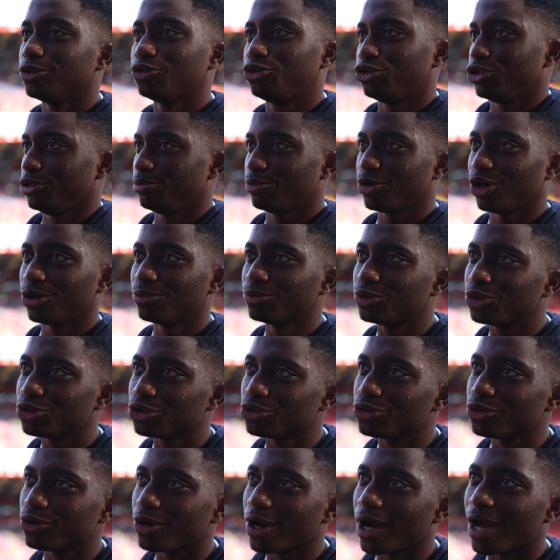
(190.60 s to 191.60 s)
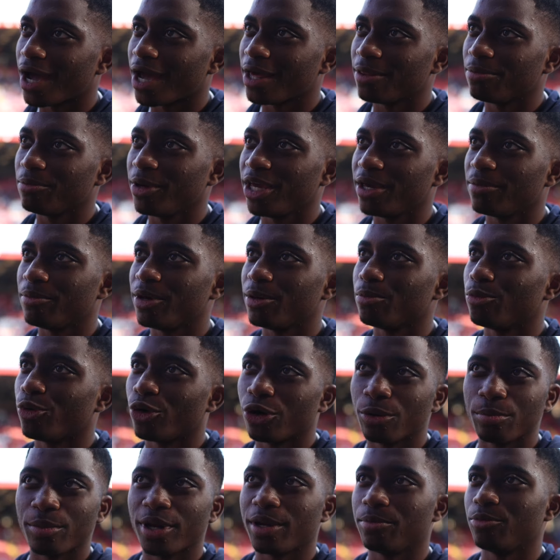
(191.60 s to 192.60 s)
Dream come true, and maybe
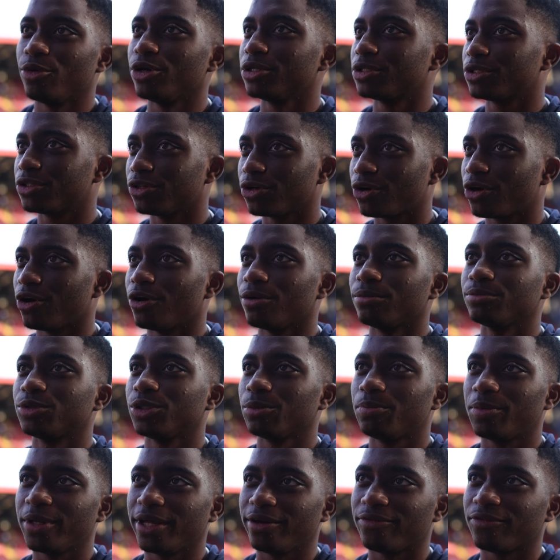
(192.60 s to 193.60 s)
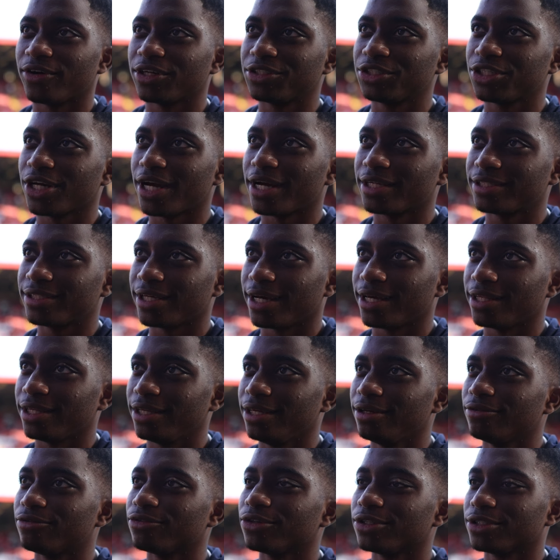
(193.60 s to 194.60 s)
more memories to come to play for Charlton
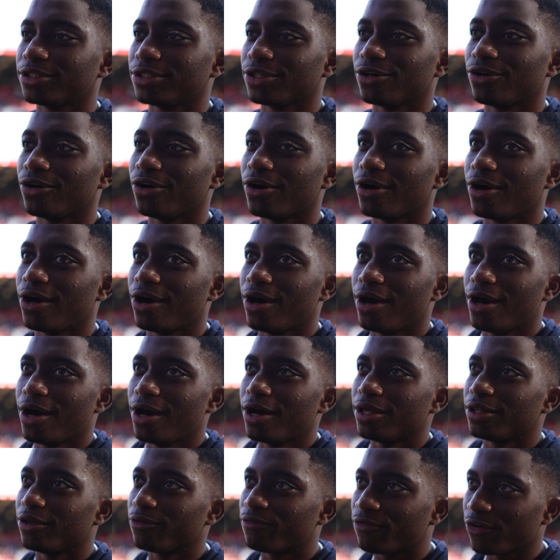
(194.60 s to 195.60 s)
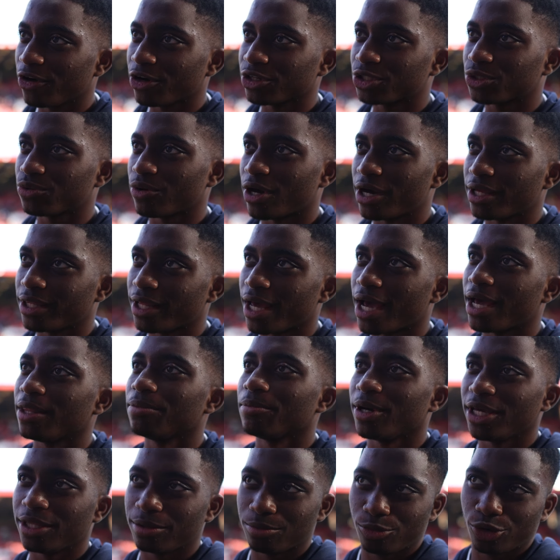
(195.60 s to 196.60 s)
even. So the first one,
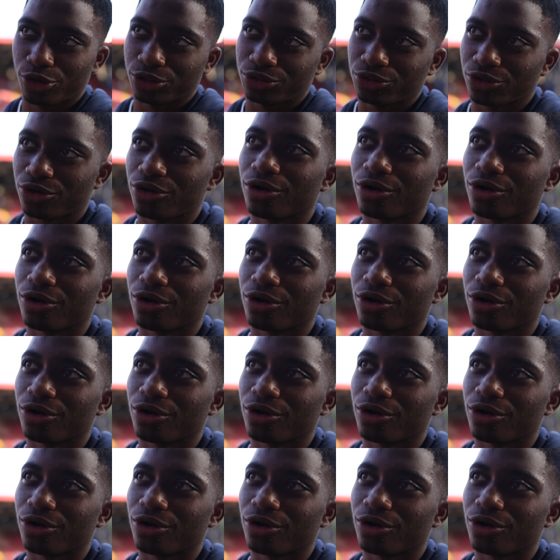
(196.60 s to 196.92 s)
and many more to